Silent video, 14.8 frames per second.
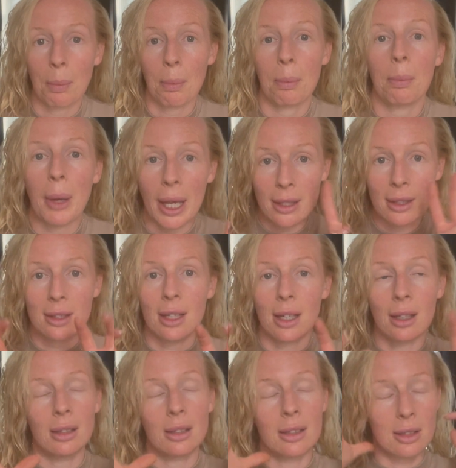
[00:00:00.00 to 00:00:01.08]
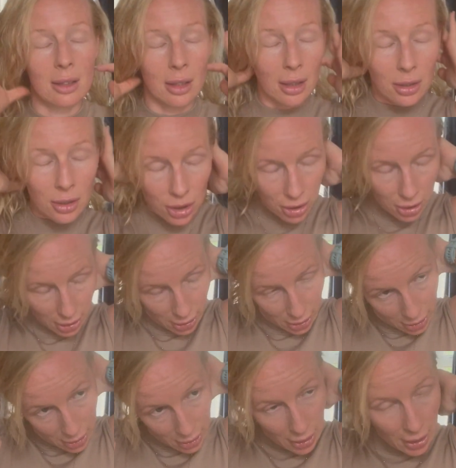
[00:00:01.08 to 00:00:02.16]
pacing as such,
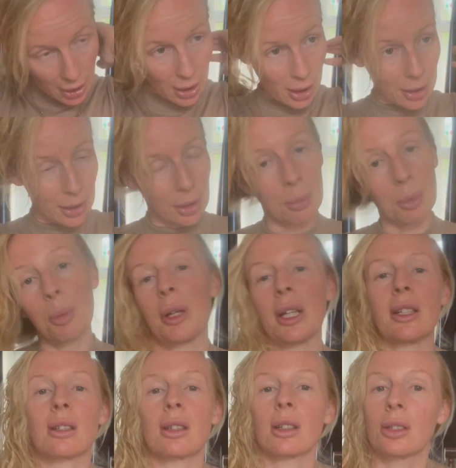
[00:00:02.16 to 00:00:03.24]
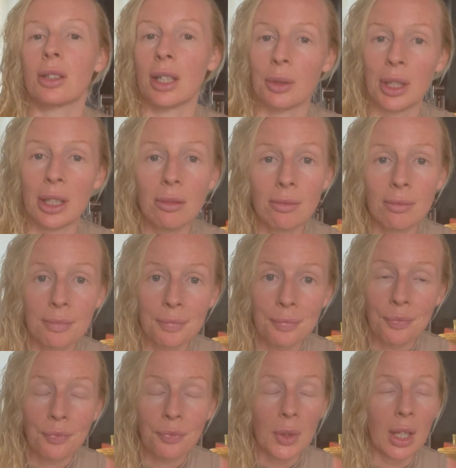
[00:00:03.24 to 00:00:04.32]
I know what pace I go downhill.
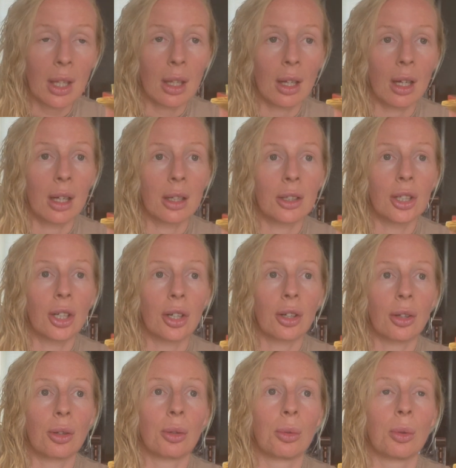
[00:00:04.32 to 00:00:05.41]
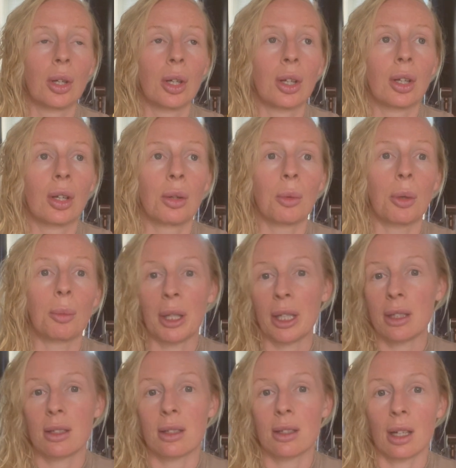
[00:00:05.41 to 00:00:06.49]
I know what
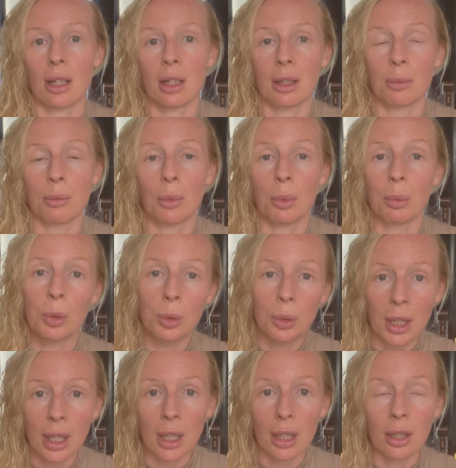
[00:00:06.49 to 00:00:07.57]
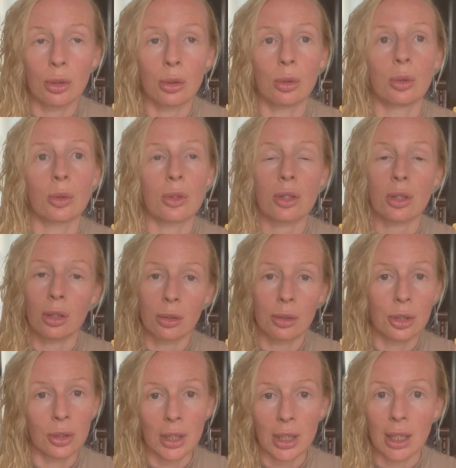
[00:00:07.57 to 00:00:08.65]
paces I'm walking or slow
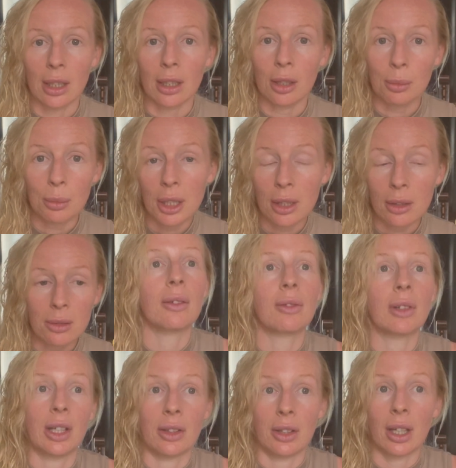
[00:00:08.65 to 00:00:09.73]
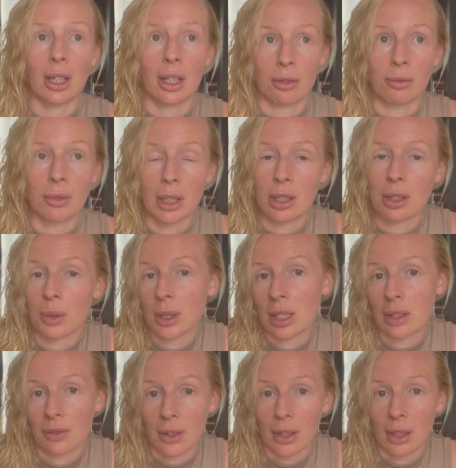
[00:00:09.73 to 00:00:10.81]
jogging up the hills. I've learned that I can run in
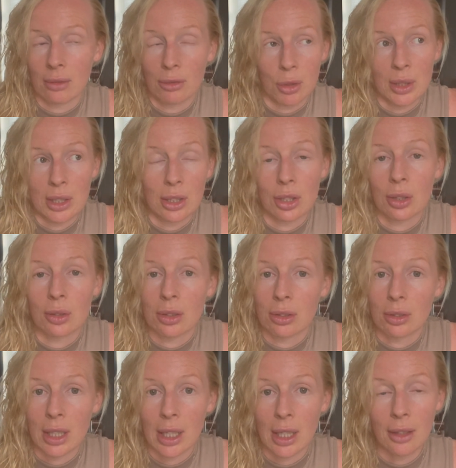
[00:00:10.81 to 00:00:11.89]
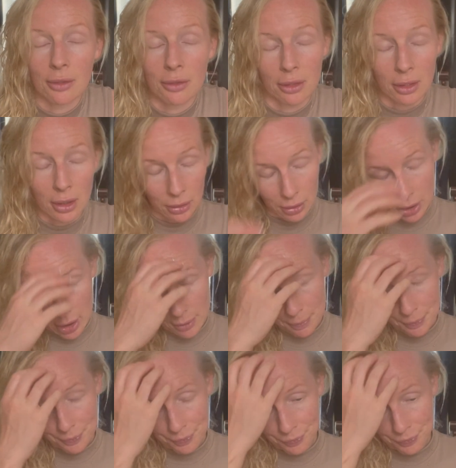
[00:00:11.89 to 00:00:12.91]
22 degree heat for a long time.